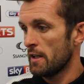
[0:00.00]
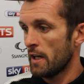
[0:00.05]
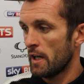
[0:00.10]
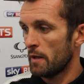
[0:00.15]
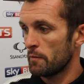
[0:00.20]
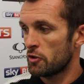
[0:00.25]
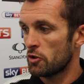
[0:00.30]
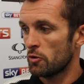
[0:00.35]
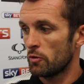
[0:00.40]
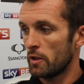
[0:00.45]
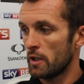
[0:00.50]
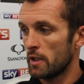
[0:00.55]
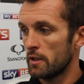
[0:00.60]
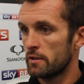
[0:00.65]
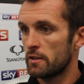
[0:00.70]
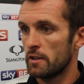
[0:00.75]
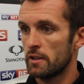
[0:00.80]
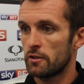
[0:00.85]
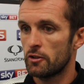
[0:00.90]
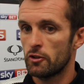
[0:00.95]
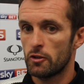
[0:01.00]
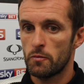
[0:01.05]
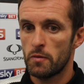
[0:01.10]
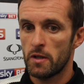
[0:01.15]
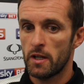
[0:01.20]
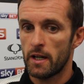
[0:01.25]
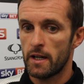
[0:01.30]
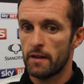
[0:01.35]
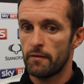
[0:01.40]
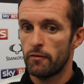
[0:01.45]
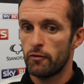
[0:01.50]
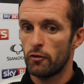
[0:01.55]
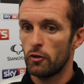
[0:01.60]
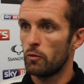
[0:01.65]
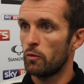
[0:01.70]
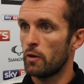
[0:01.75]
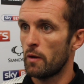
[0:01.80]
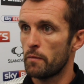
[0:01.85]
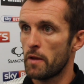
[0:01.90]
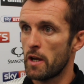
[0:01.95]
I'm sure he's going to be a
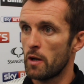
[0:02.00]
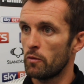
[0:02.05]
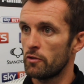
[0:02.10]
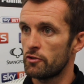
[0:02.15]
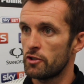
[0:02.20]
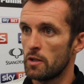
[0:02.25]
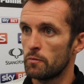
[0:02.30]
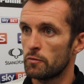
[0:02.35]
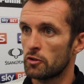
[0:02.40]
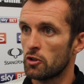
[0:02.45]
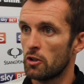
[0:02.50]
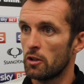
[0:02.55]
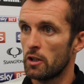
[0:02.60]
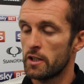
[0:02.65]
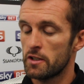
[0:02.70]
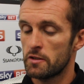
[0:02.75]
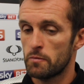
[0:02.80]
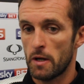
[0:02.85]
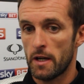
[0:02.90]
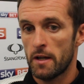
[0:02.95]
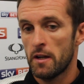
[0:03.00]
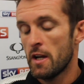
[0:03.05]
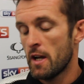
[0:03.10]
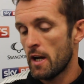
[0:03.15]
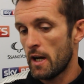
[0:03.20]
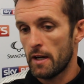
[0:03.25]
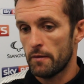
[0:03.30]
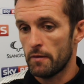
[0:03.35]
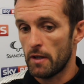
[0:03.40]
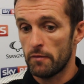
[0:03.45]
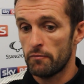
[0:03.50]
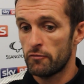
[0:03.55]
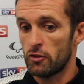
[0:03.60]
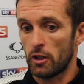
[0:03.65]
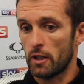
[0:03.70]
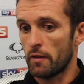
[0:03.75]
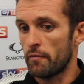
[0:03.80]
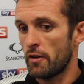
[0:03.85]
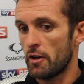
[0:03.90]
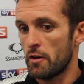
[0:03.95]
handful up there with James Collins. But
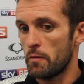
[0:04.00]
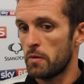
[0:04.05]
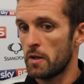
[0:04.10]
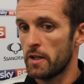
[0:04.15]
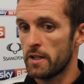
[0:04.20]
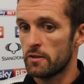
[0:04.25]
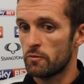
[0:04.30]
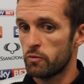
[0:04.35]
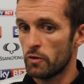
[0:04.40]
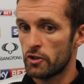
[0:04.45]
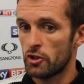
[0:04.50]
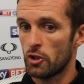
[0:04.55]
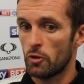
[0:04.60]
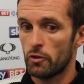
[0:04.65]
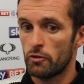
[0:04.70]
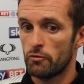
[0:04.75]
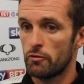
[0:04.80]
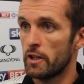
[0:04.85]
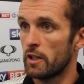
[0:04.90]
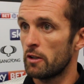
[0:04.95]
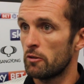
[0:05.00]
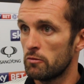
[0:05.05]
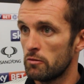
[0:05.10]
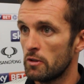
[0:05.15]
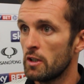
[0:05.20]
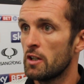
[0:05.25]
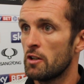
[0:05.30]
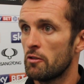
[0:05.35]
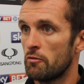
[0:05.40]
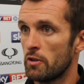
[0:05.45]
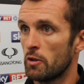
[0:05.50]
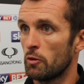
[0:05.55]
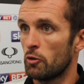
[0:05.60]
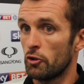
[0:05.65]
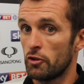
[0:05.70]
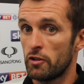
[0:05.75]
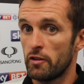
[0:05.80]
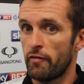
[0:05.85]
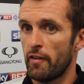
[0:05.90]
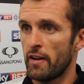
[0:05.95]
I'm very pleased. We showed a real
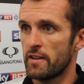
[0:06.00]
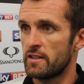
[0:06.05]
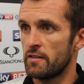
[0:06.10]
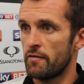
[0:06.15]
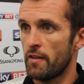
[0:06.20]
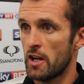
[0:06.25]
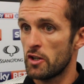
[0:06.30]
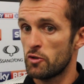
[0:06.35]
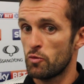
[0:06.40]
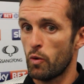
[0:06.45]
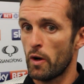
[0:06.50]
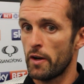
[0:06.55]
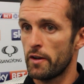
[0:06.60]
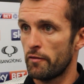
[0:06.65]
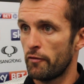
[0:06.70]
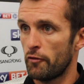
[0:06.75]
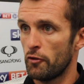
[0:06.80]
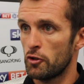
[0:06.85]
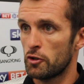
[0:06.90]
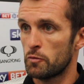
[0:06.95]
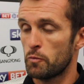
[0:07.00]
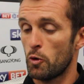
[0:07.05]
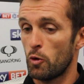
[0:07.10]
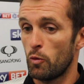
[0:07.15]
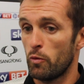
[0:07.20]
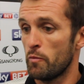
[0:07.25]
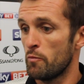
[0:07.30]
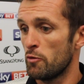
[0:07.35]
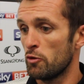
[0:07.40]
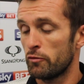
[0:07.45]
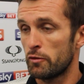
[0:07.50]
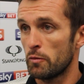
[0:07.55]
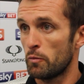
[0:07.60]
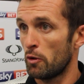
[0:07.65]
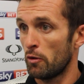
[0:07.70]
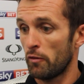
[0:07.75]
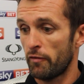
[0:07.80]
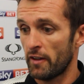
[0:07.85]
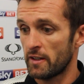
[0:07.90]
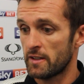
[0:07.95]
good defensive edge. Won the first ball, we moved the
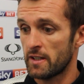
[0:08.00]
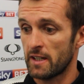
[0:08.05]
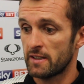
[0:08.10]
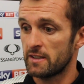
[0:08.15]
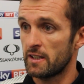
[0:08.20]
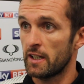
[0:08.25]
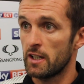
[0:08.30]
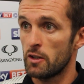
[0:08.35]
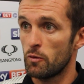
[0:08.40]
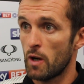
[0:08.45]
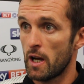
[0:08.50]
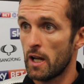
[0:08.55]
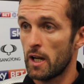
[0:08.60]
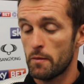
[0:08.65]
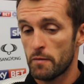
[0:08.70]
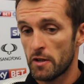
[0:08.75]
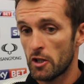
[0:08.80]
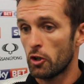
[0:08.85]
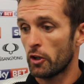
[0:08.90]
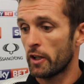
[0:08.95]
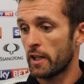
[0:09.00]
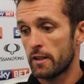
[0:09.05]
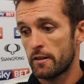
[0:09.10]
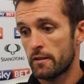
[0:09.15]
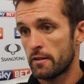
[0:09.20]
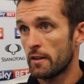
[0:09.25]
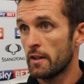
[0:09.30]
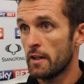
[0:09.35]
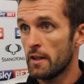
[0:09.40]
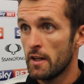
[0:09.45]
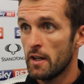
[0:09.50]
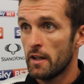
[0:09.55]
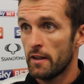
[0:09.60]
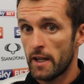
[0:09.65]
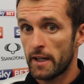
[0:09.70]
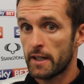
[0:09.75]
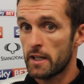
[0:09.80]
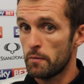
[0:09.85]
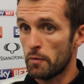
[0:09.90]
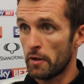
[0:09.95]
ball fantastically well. I mean, look,
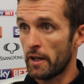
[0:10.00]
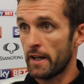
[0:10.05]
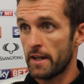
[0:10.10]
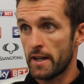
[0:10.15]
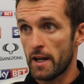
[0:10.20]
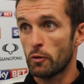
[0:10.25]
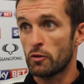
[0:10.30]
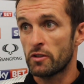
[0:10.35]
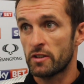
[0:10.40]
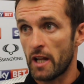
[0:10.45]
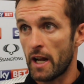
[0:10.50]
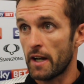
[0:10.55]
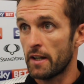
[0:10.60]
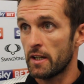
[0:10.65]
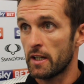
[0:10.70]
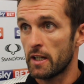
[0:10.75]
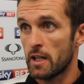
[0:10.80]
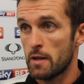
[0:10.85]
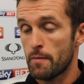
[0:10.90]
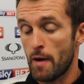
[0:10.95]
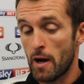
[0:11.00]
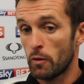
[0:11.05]
their keeper had an outstanding game.